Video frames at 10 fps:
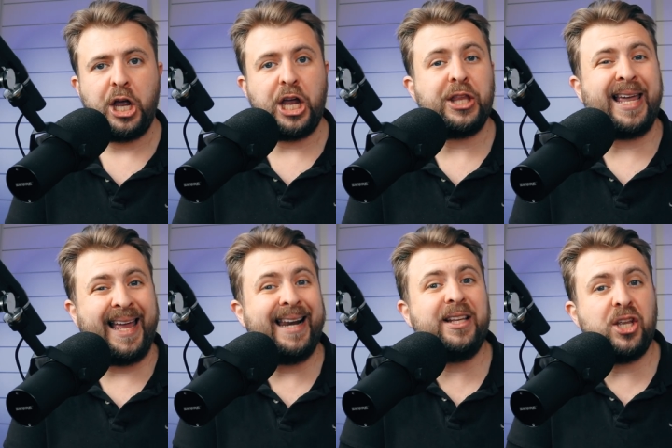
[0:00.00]
in
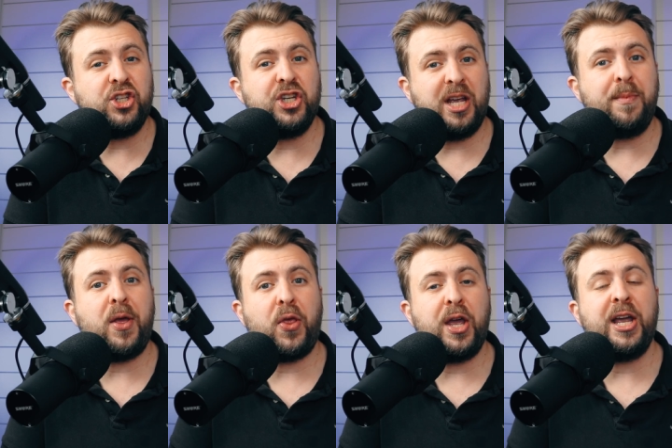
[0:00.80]
killing the G M
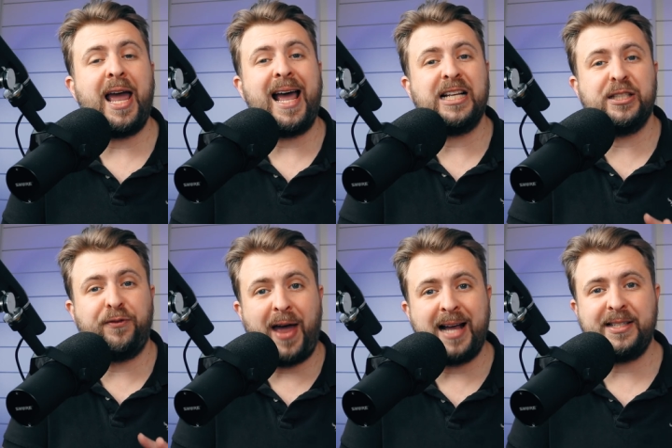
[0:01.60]
E thing as
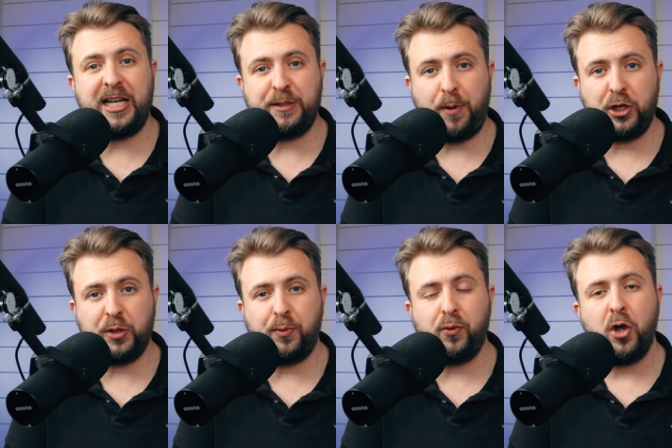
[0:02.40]
fast as
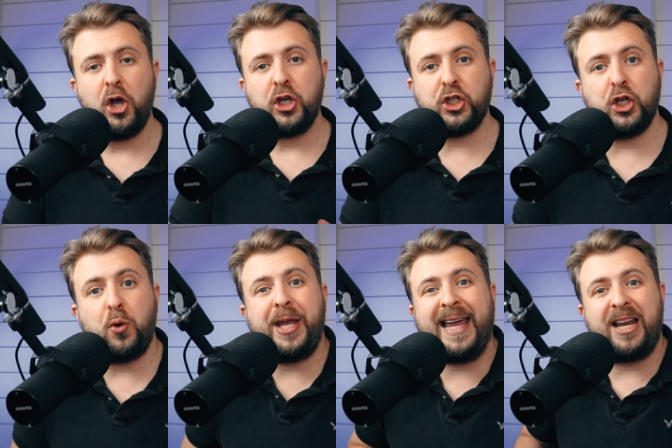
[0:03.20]
possible
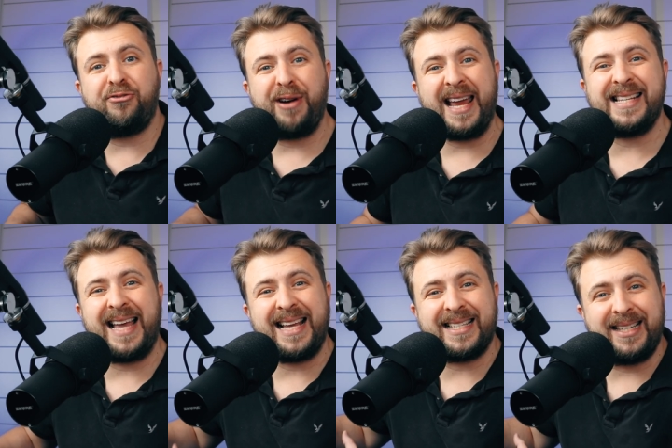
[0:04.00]
so they can raise
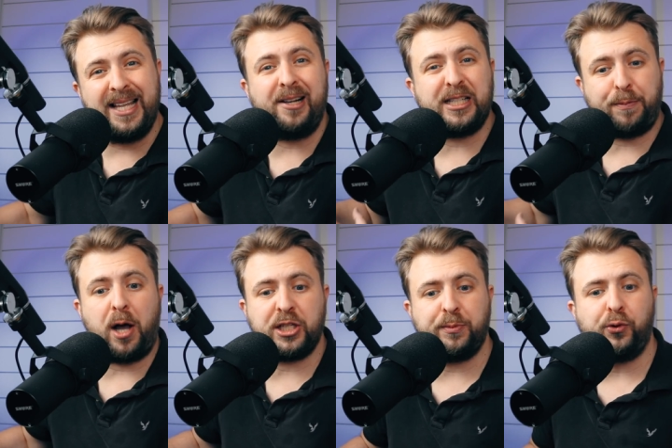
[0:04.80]
as little as
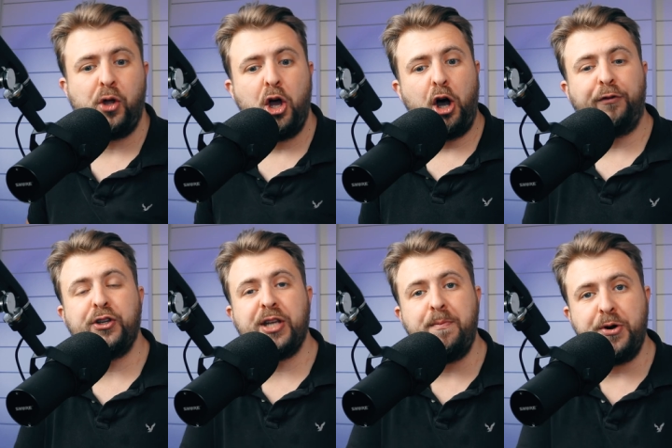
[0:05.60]
possible of
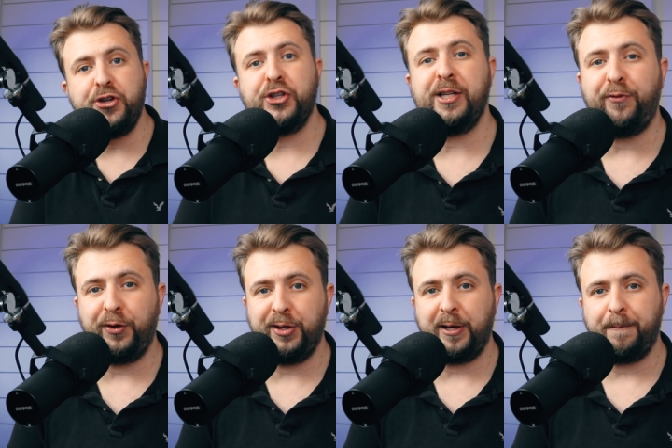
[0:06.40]
this emergency
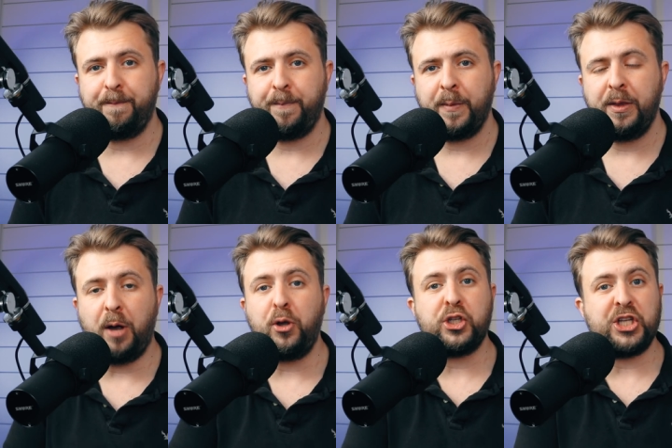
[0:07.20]
funding. Now,
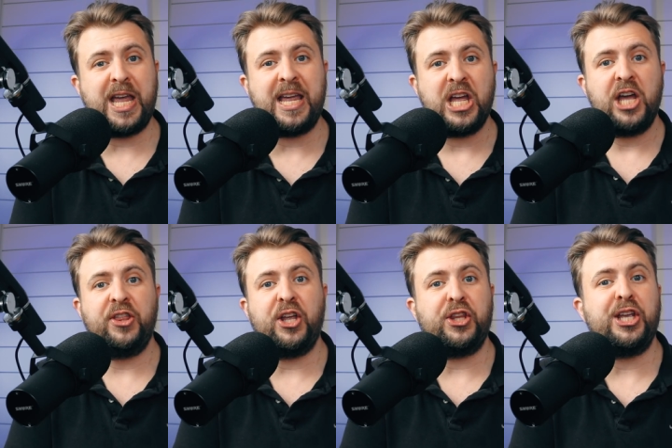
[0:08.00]
I'm not saying
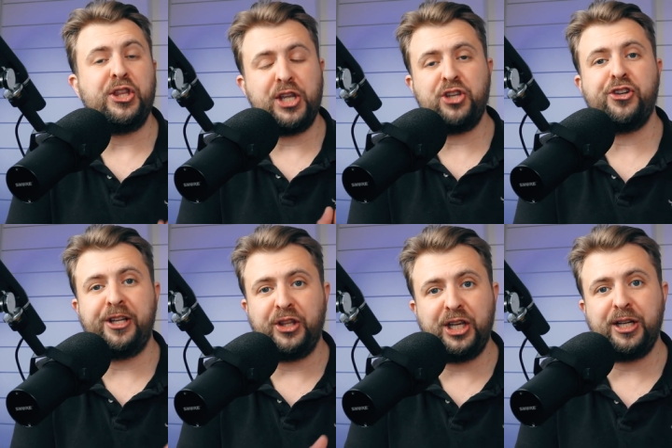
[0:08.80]
that they
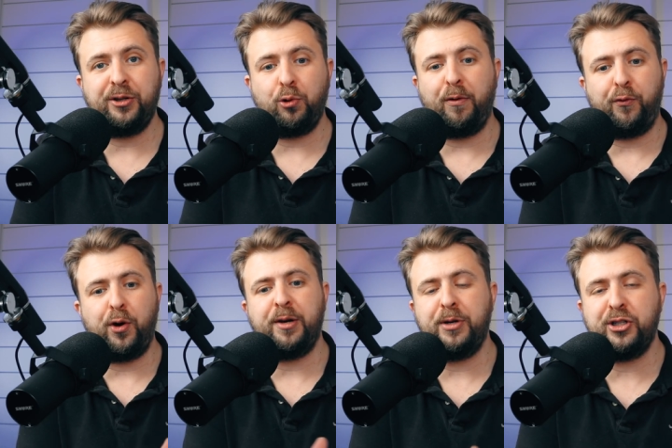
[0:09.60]
intentionally did it to
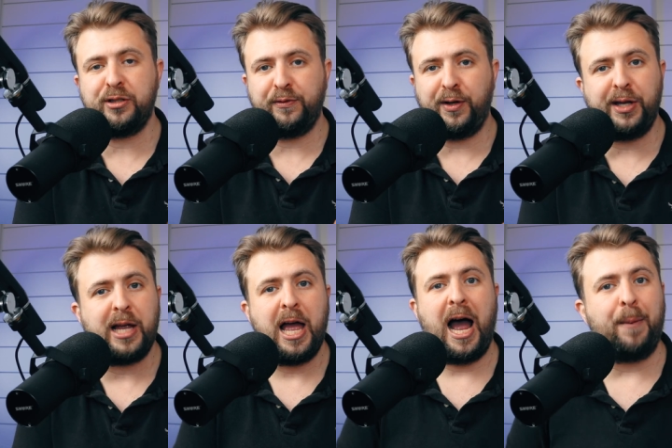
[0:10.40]
avoid emergency
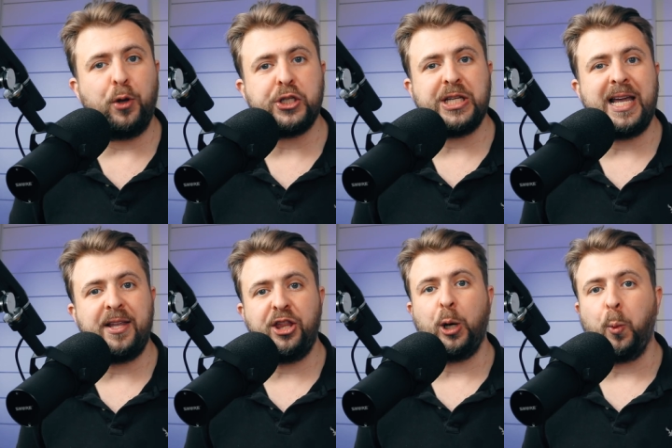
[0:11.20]
funding. I'm not
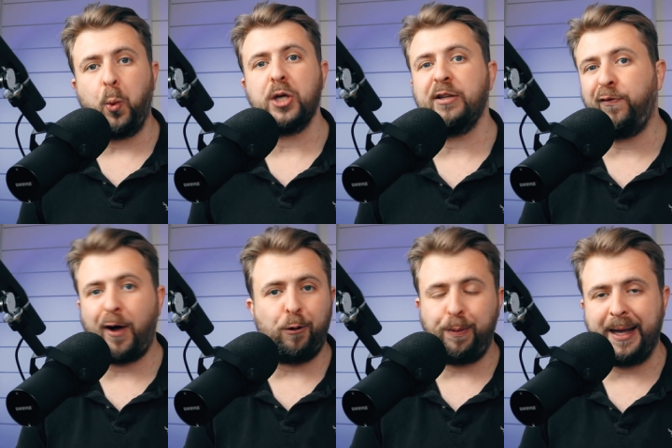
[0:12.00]
saying there was a
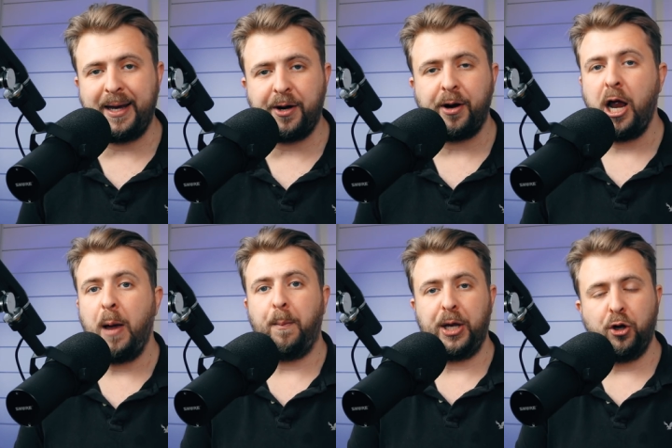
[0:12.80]
foul play here,
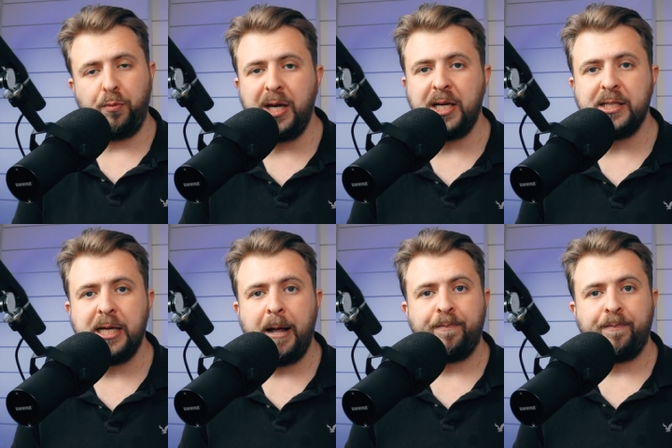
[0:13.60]
by no means.